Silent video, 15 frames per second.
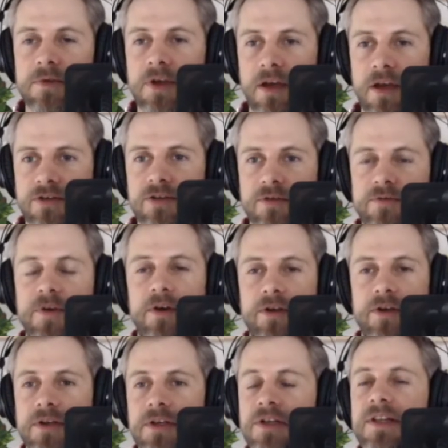sort of very
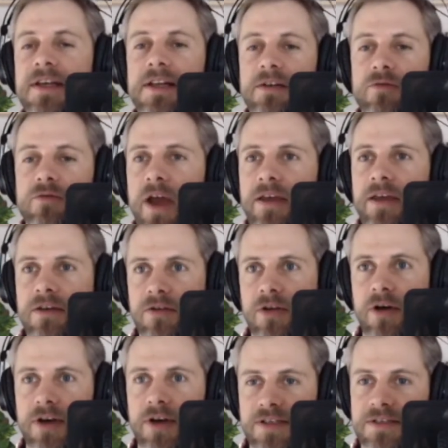clearly
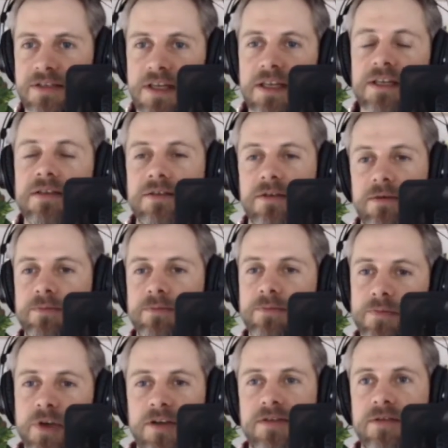recognized need to,
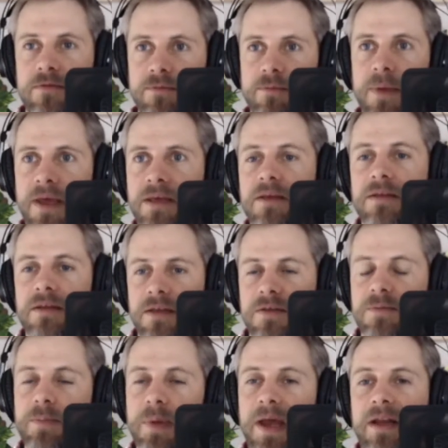sort of make things
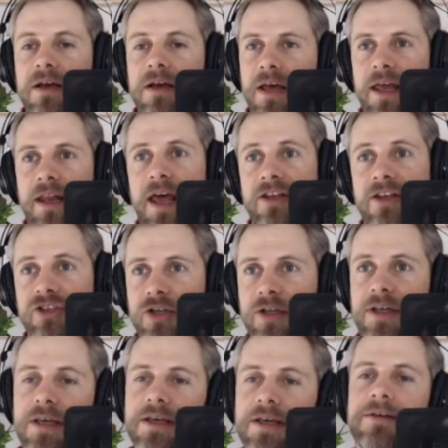better. And
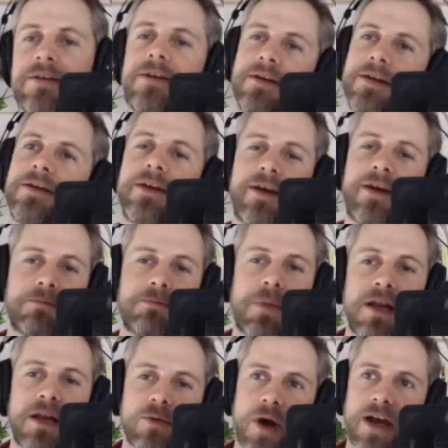actually, in
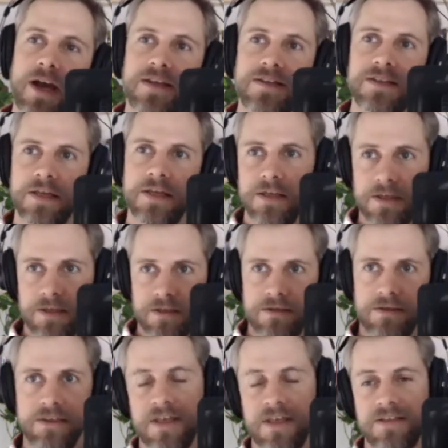many ways,
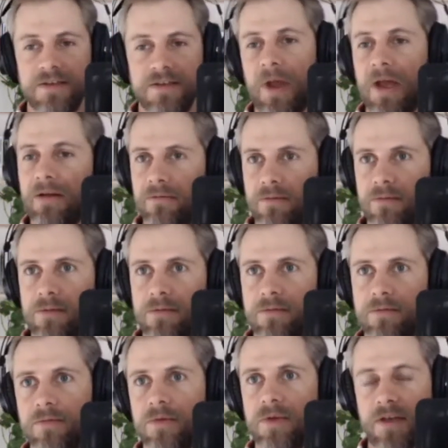it's about,
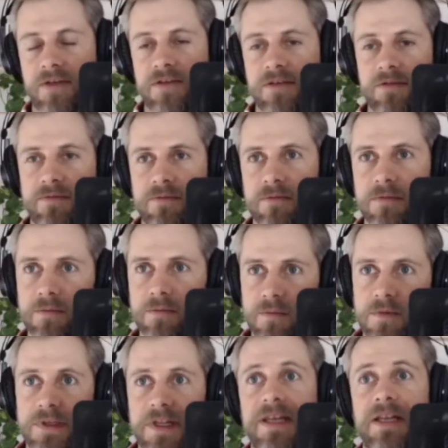sort of
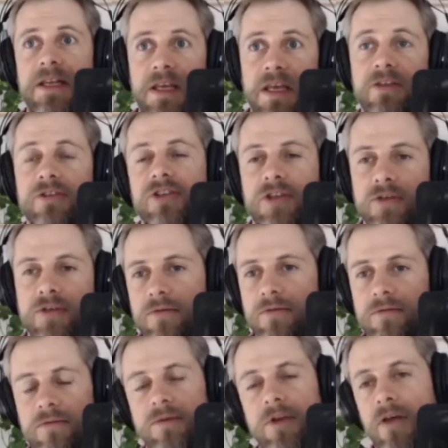leaning into,
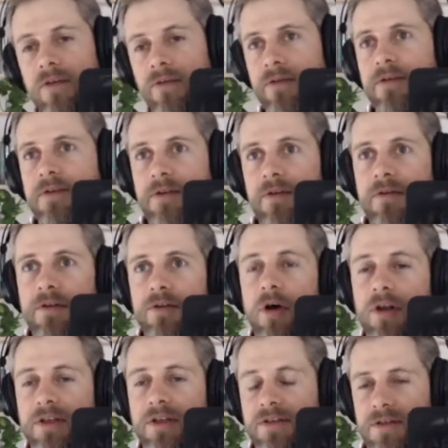sort of the
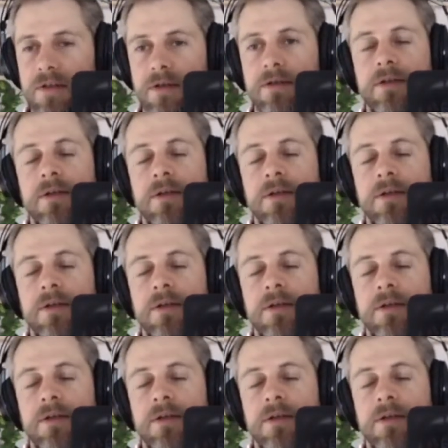knowledge that,